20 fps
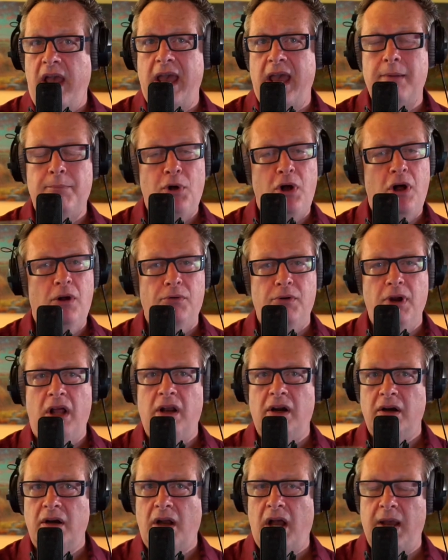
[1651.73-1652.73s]
And Paul
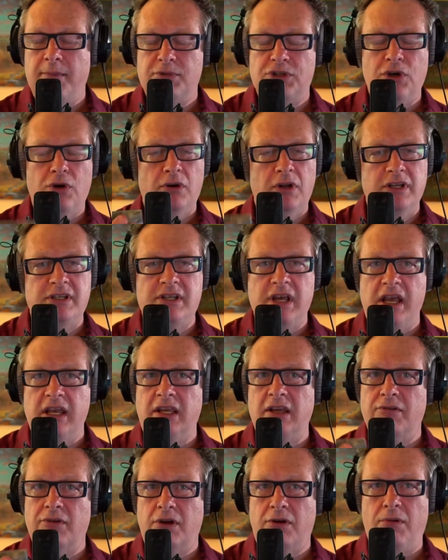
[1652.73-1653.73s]
Reller, I'm totally
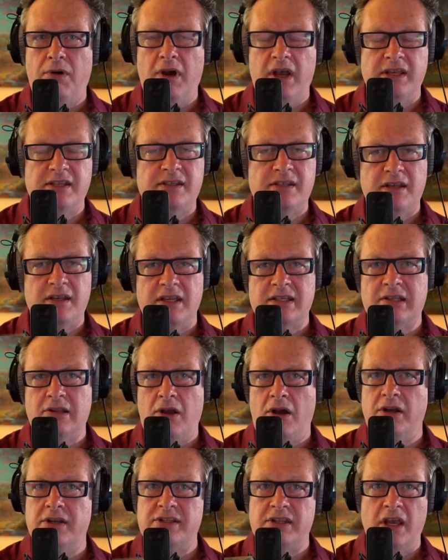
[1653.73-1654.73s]
taking requests as
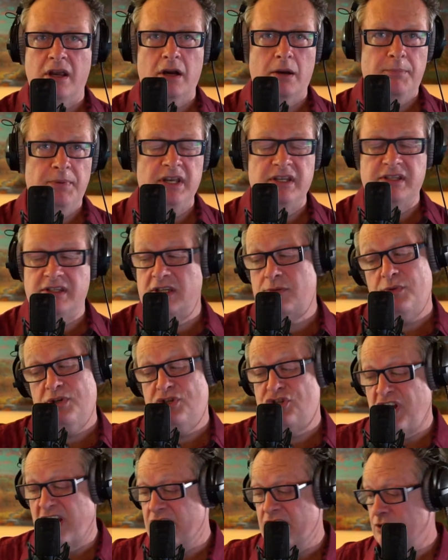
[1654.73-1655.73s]
long as they are pieces with
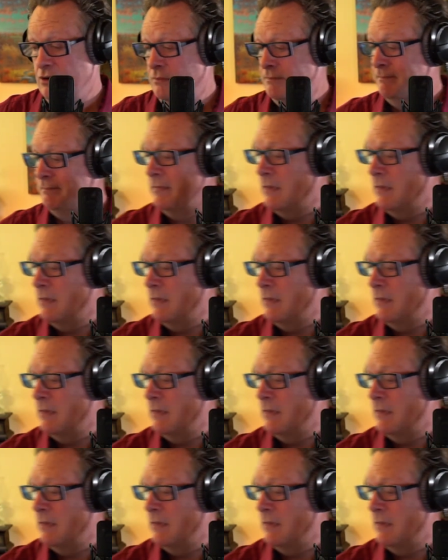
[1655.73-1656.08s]
shaker.